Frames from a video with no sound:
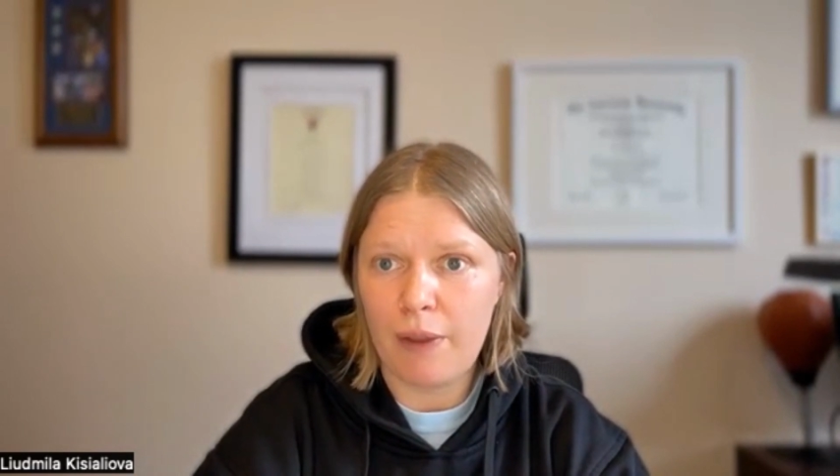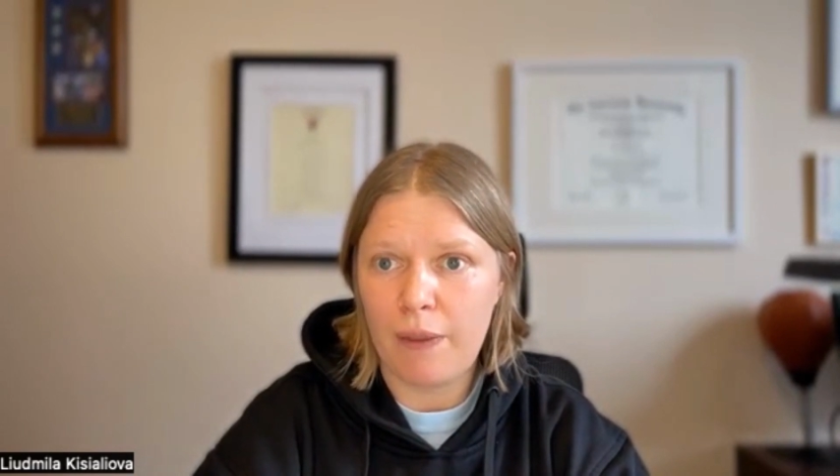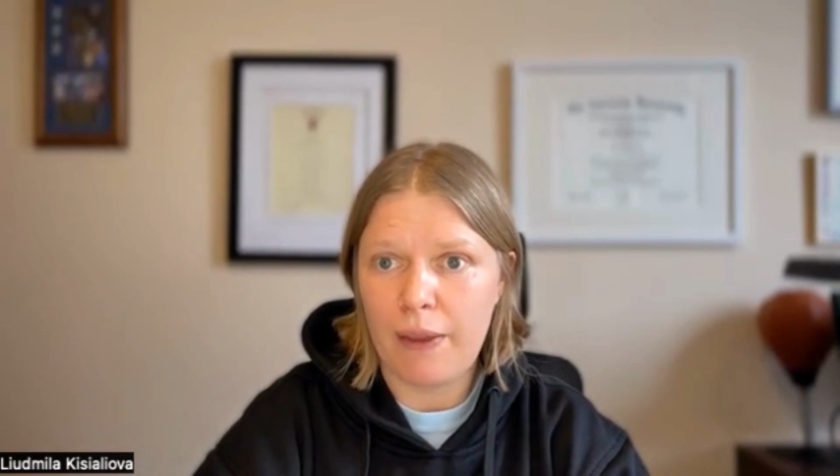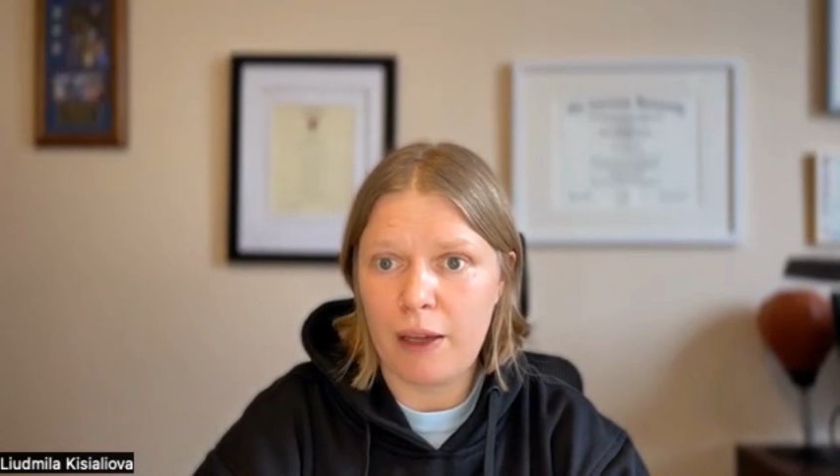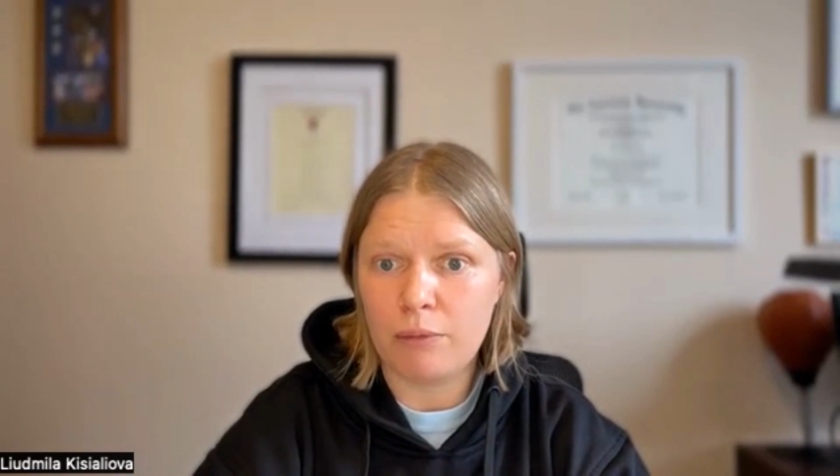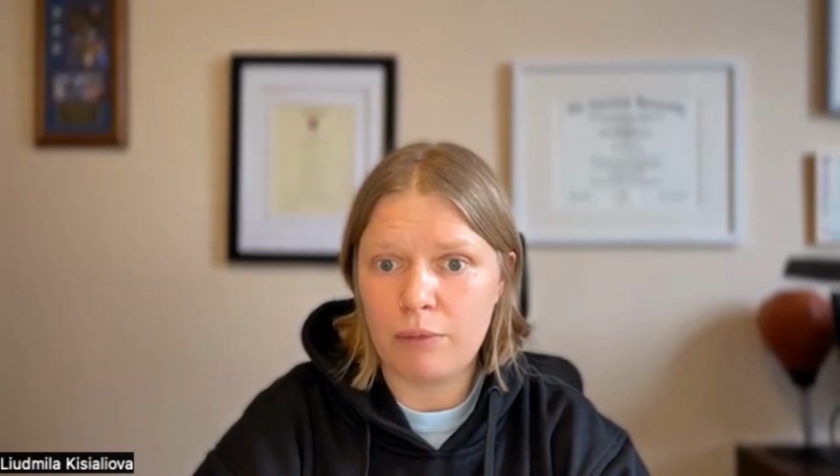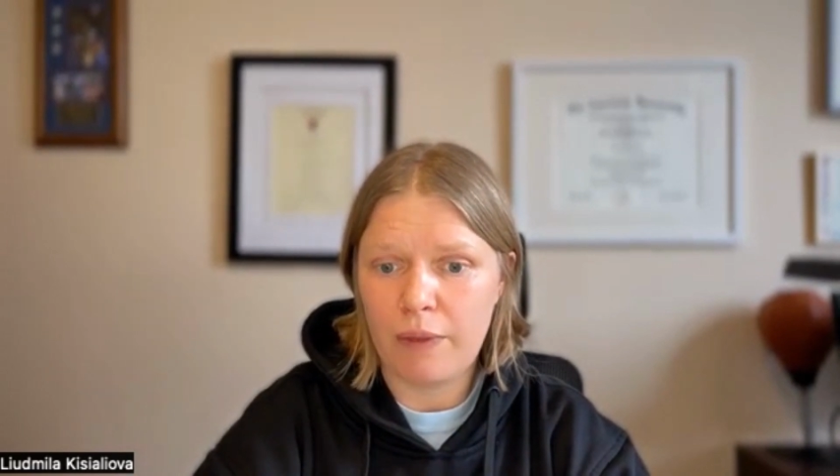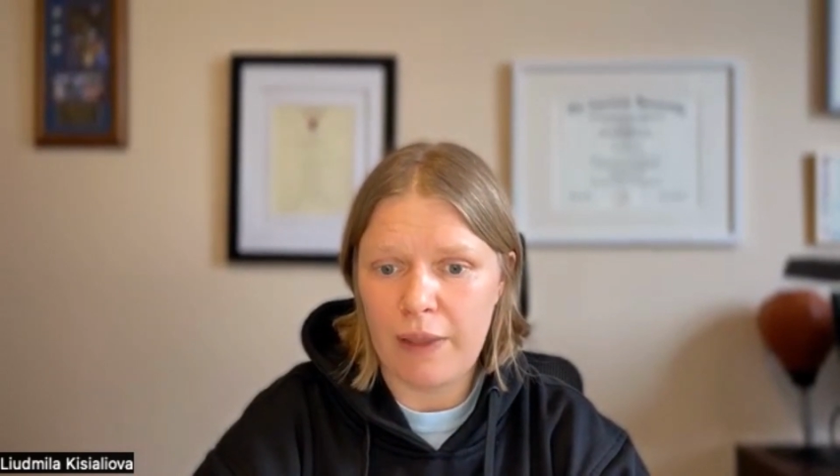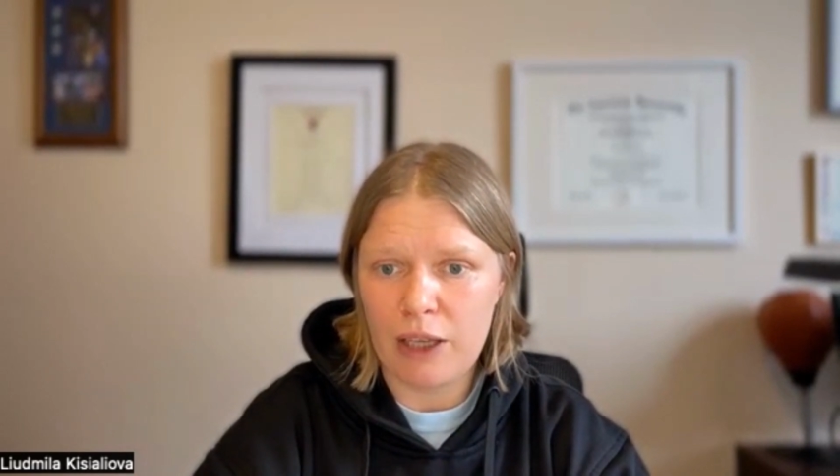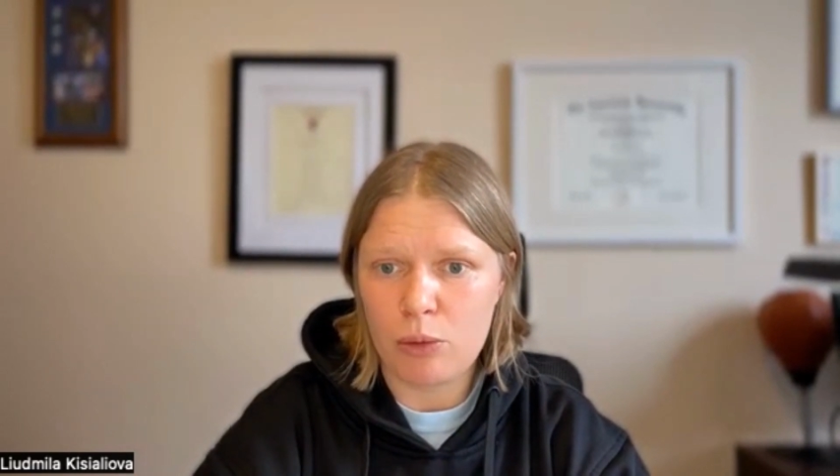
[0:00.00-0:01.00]
And
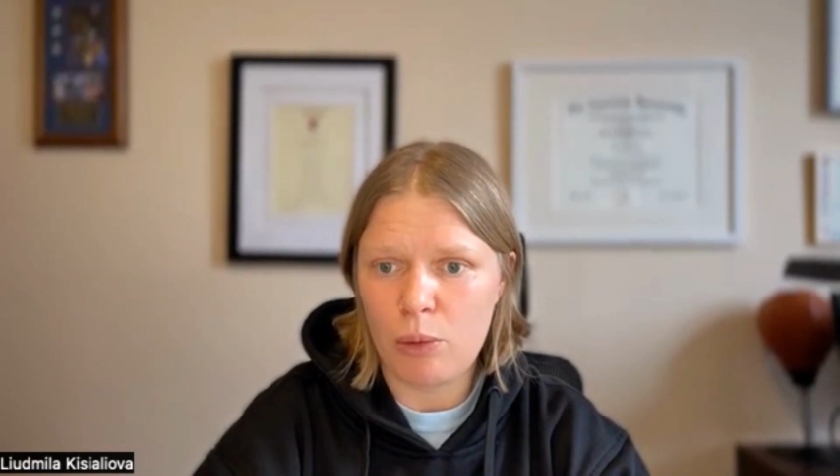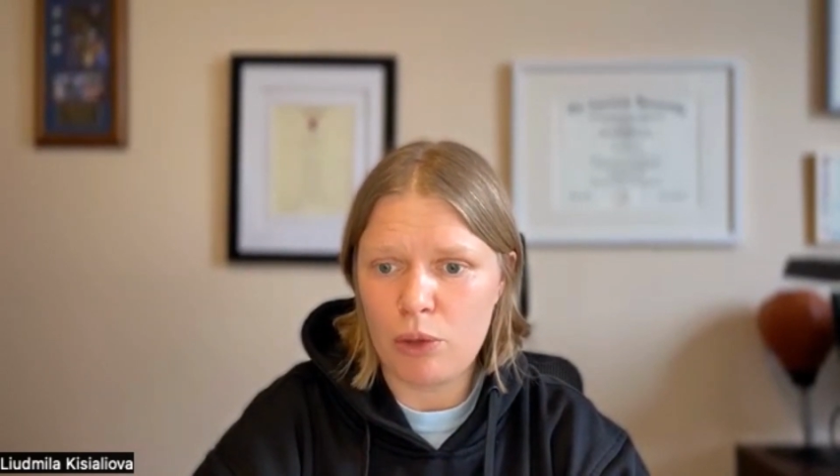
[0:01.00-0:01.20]
thanks for